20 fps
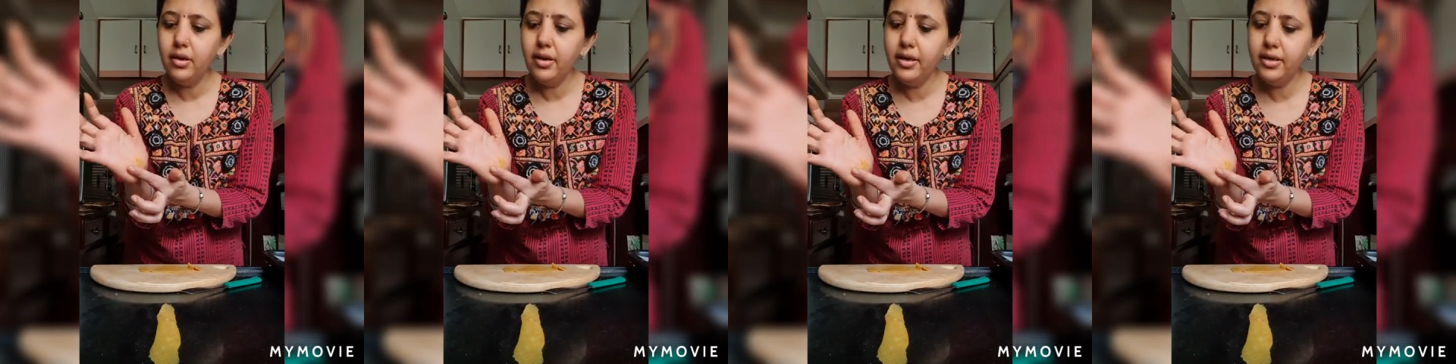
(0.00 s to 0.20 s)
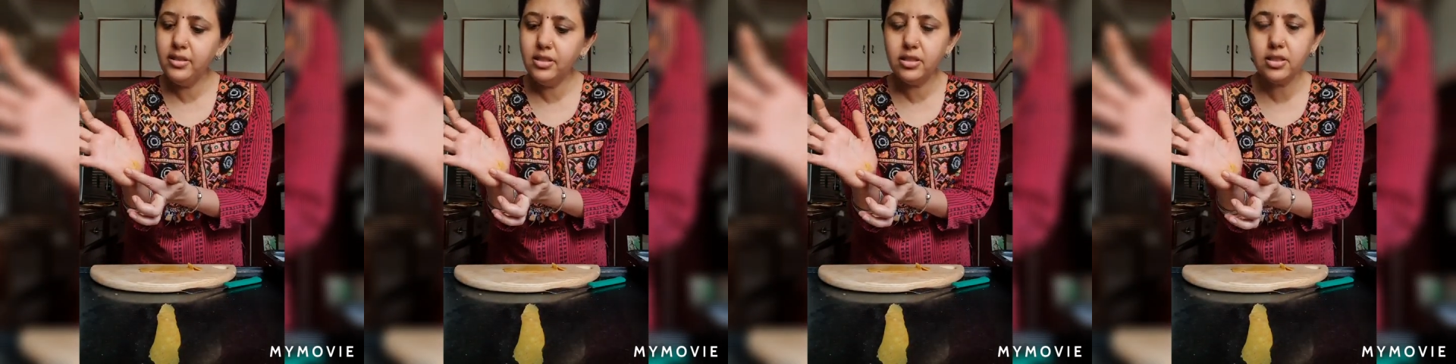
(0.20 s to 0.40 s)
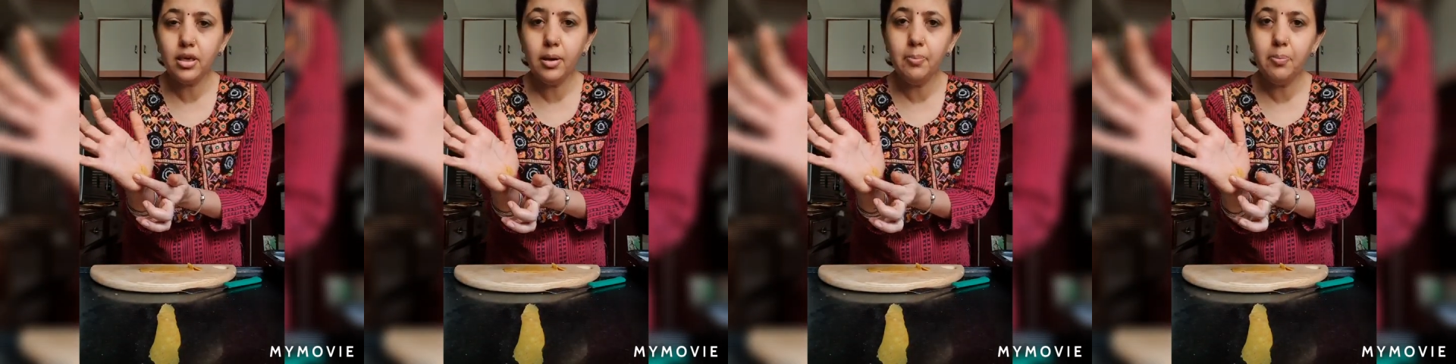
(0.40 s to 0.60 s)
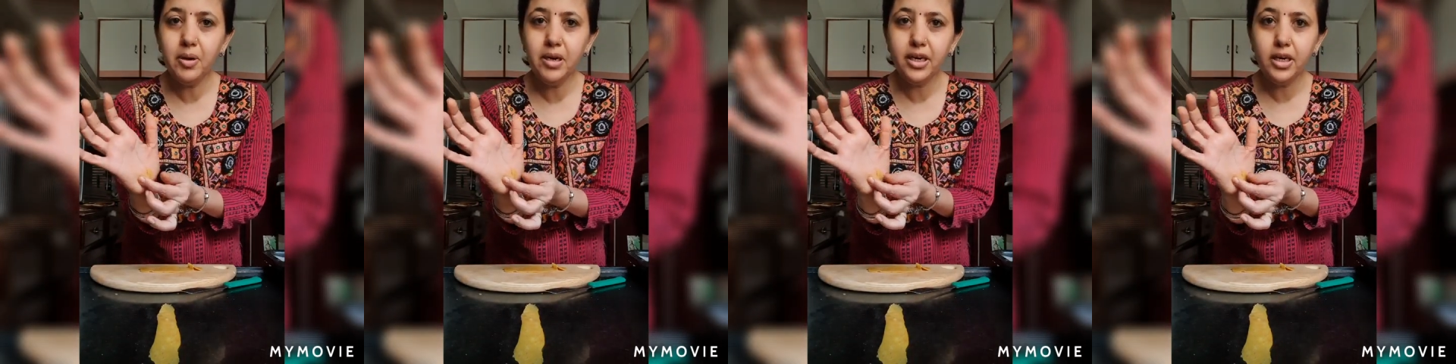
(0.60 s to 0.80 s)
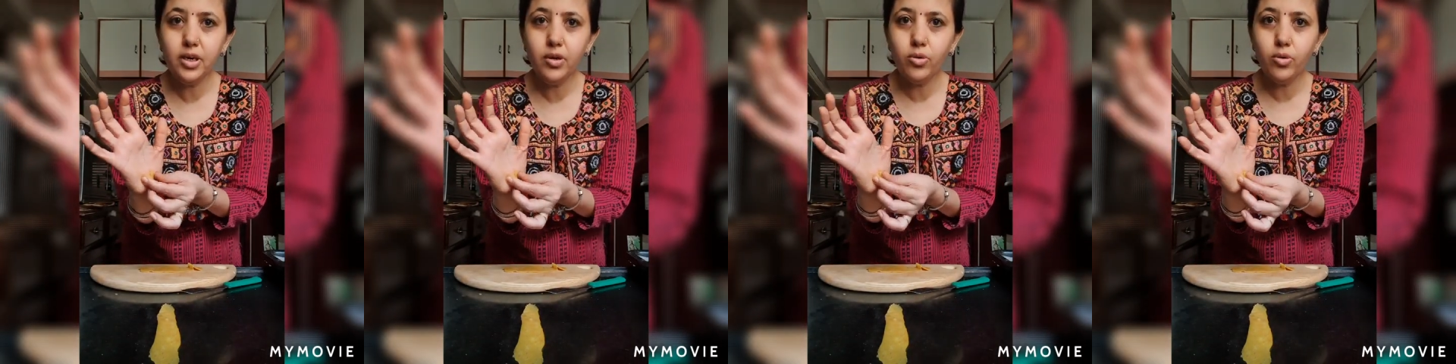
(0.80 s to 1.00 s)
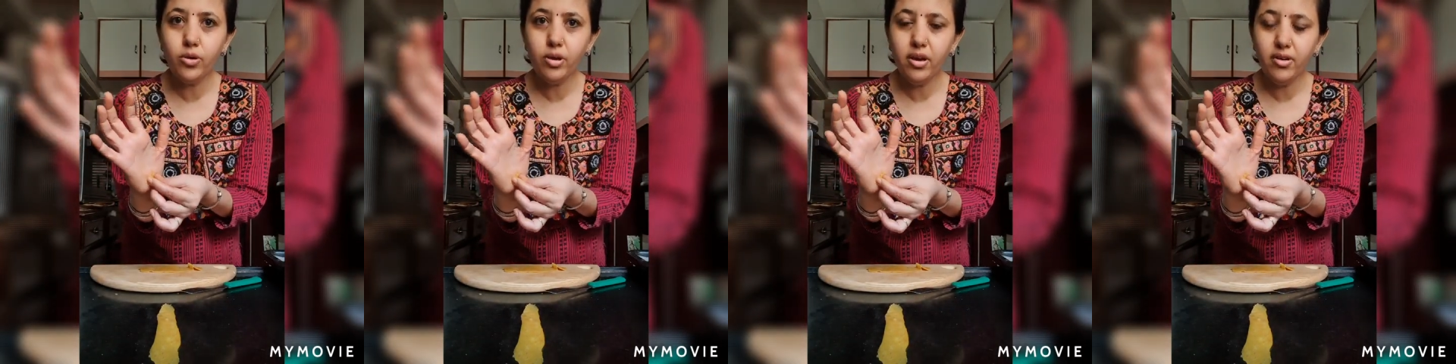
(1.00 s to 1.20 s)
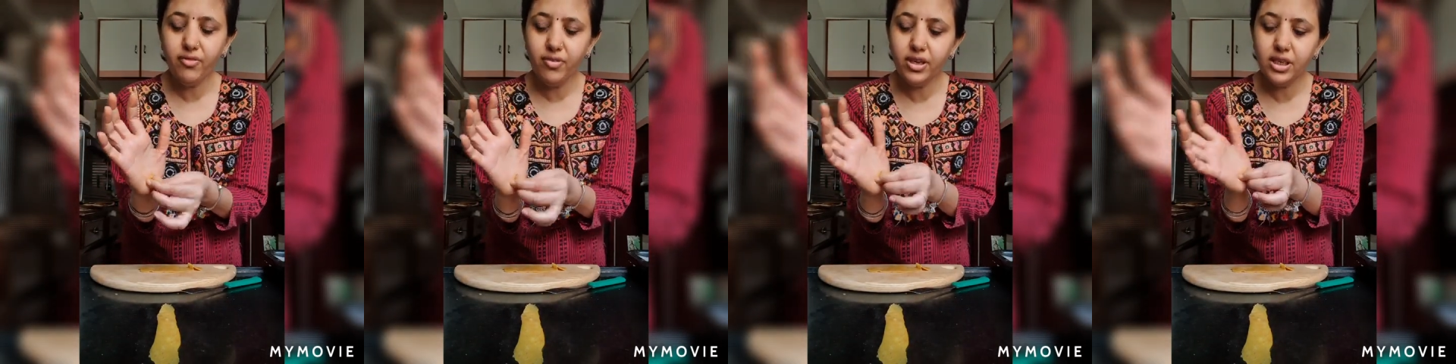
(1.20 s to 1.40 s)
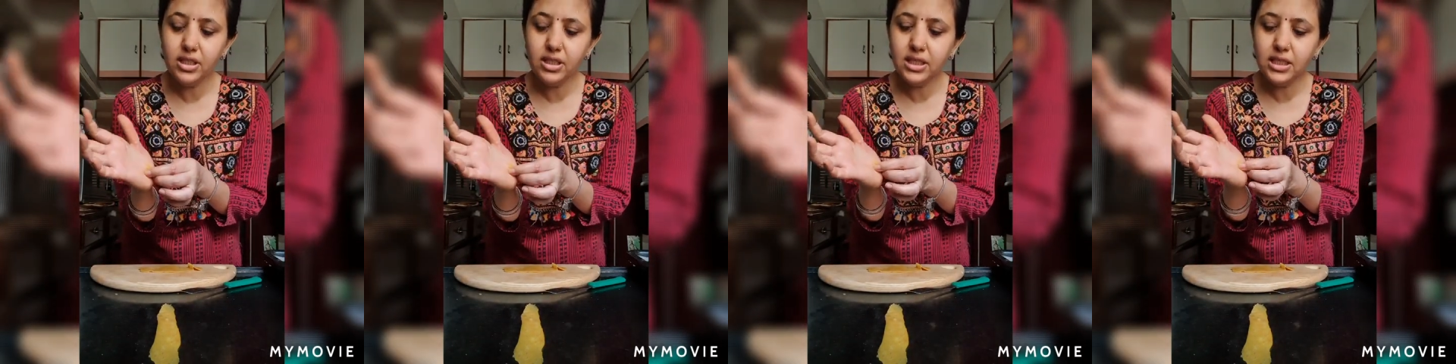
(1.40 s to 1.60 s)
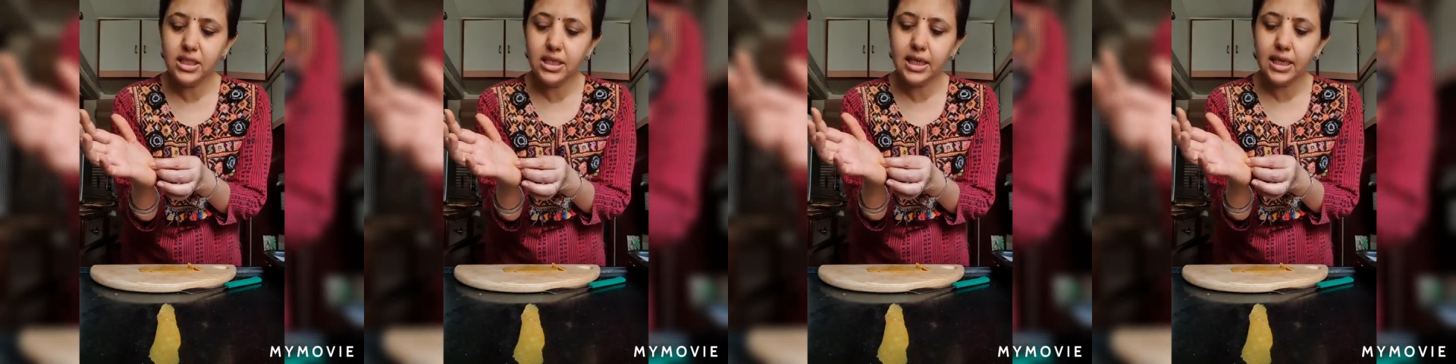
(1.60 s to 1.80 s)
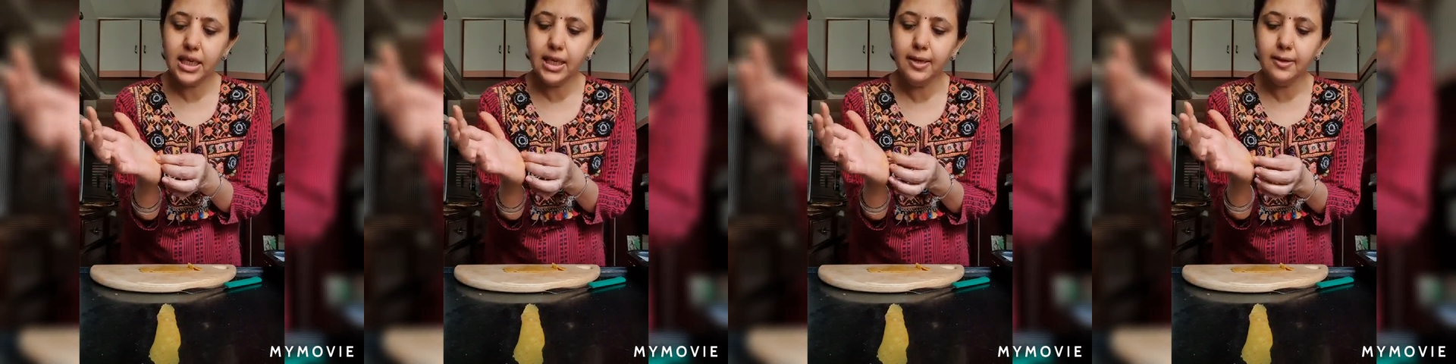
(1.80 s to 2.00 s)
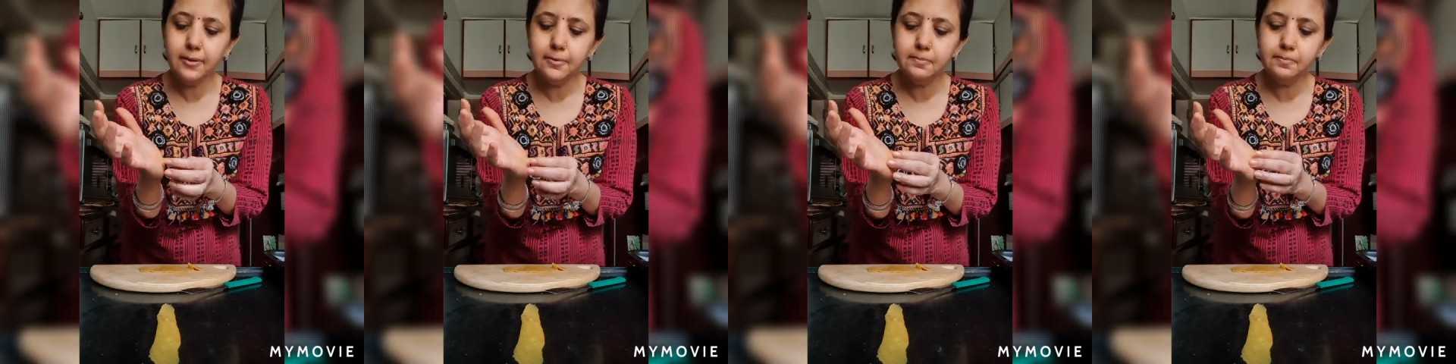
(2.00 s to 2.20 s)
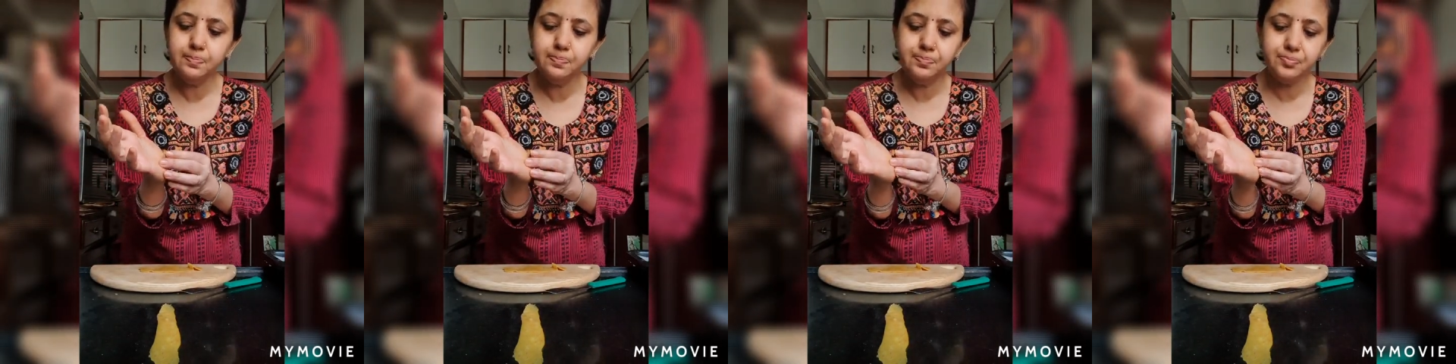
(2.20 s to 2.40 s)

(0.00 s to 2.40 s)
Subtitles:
it's completely okay if it is sticking.